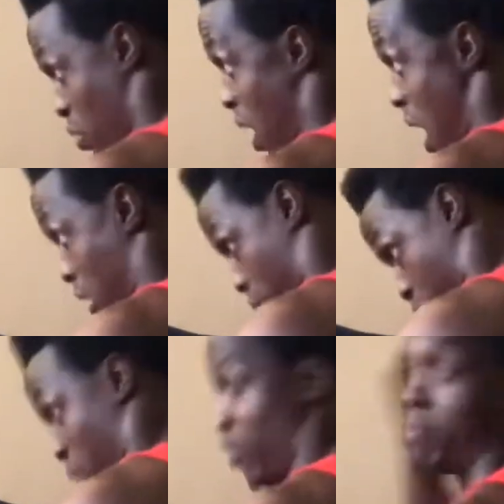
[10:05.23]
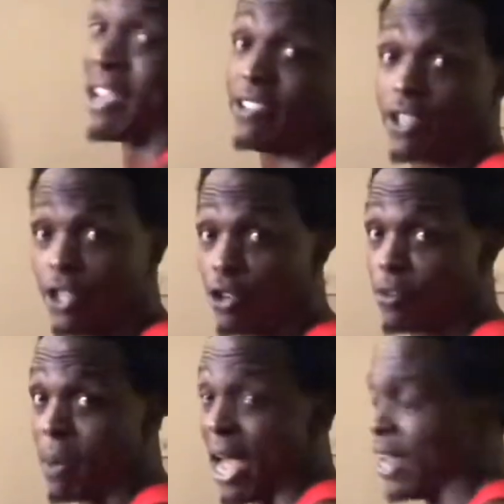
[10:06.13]
column, which is basically your
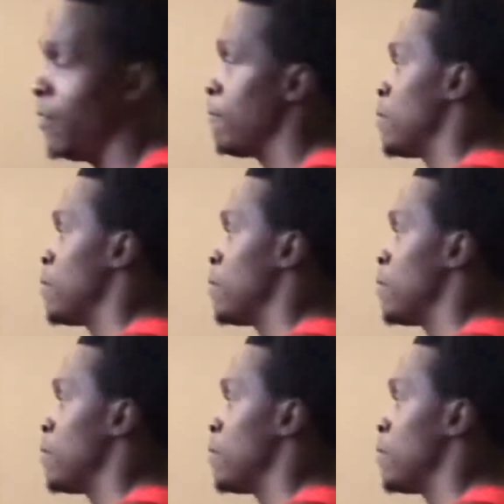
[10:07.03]
spine.